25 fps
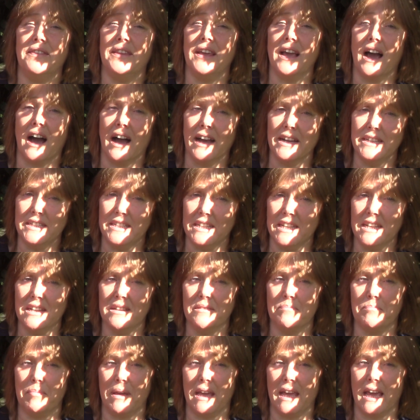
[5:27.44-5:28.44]
The
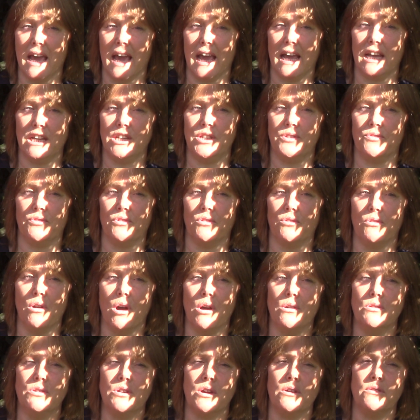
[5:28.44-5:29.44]
ideal pH for
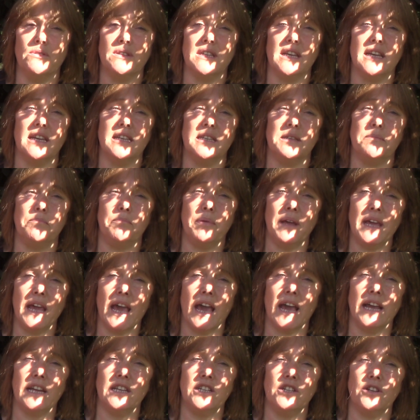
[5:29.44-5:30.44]
Rhodos is
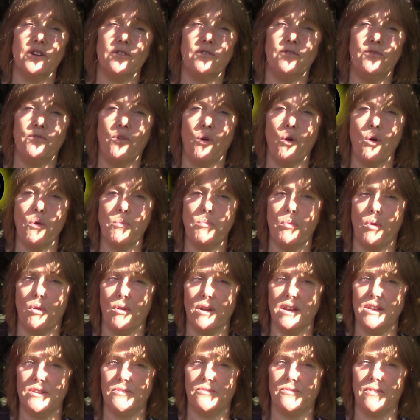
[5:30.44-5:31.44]
pH
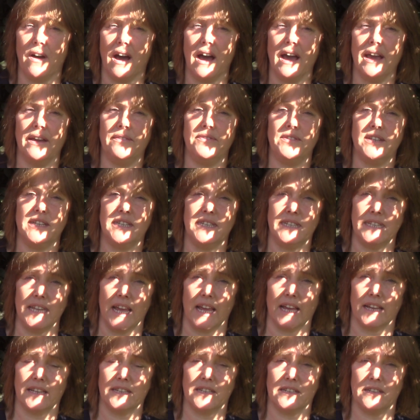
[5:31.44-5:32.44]
4.5 to
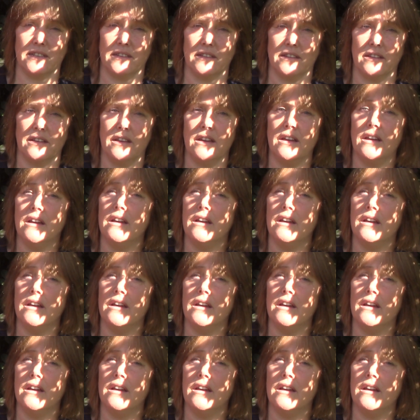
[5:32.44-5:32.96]
6.